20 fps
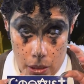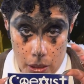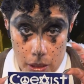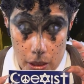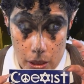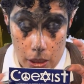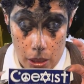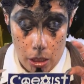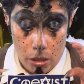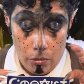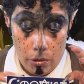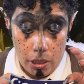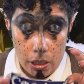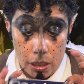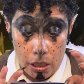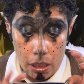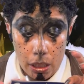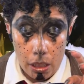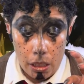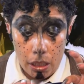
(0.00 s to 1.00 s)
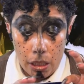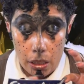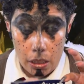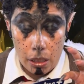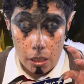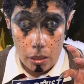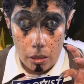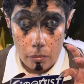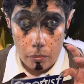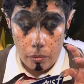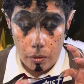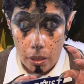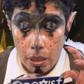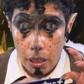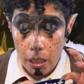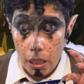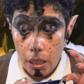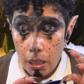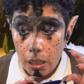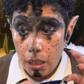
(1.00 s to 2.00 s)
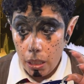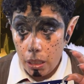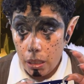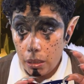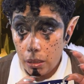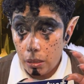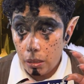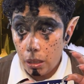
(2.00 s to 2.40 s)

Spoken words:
Now we see that this planet is